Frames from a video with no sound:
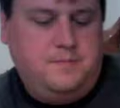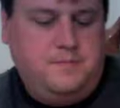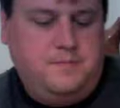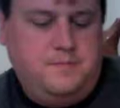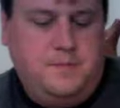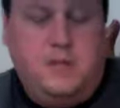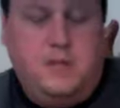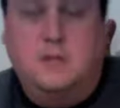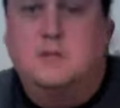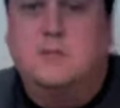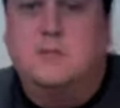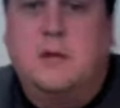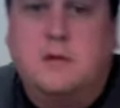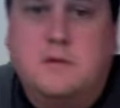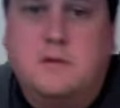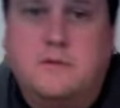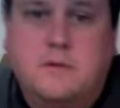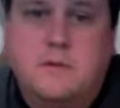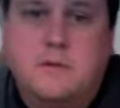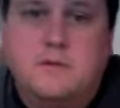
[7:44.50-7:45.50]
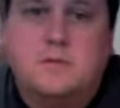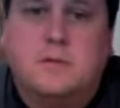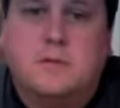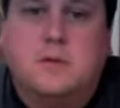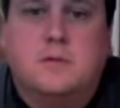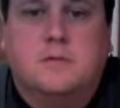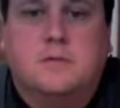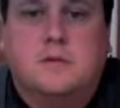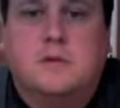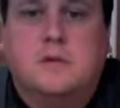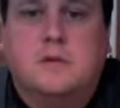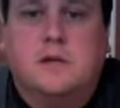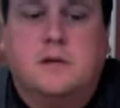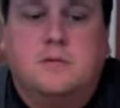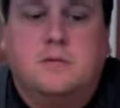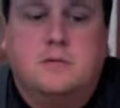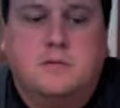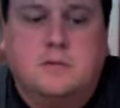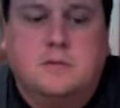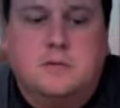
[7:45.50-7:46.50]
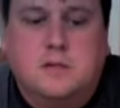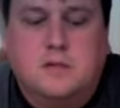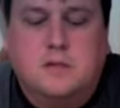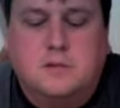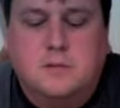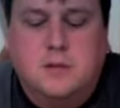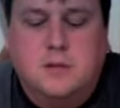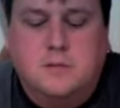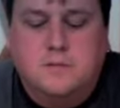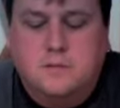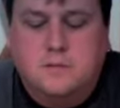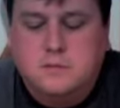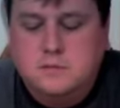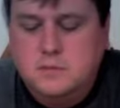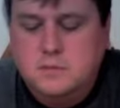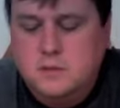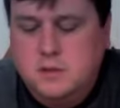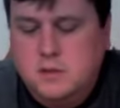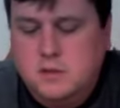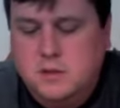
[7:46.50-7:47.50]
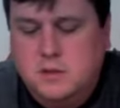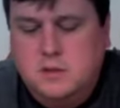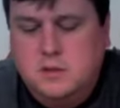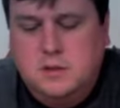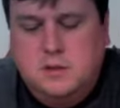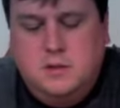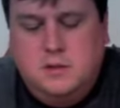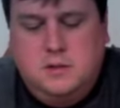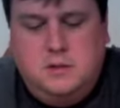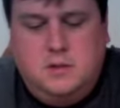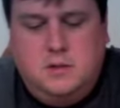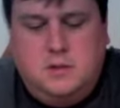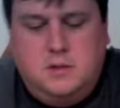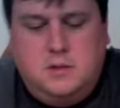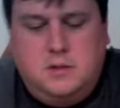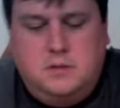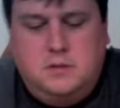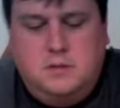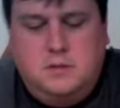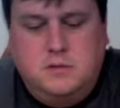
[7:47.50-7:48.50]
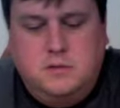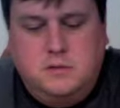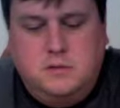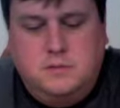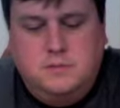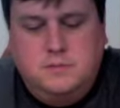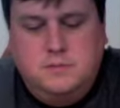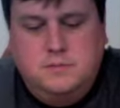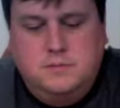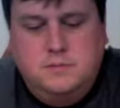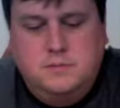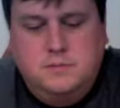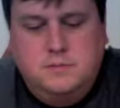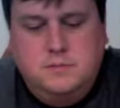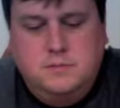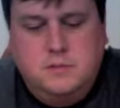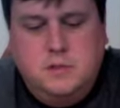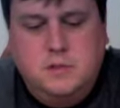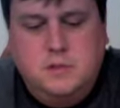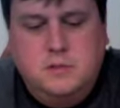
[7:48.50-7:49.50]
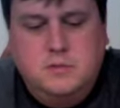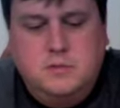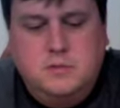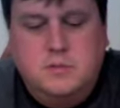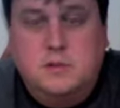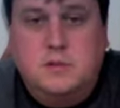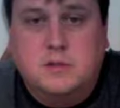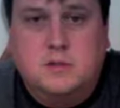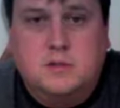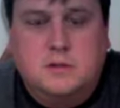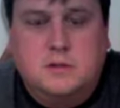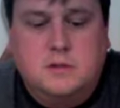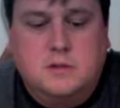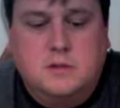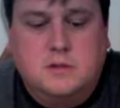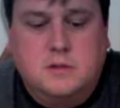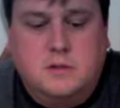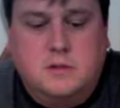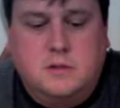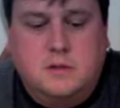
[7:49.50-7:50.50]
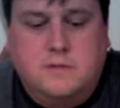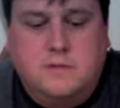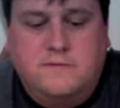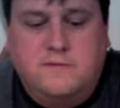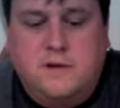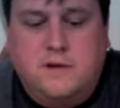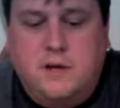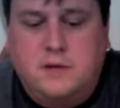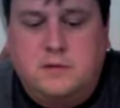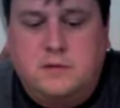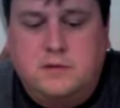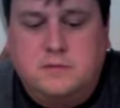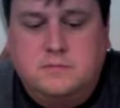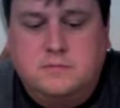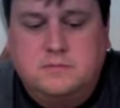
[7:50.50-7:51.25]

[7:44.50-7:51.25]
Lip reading: that's my review. Hopefully that was helpful. These are CubeSmith vinyl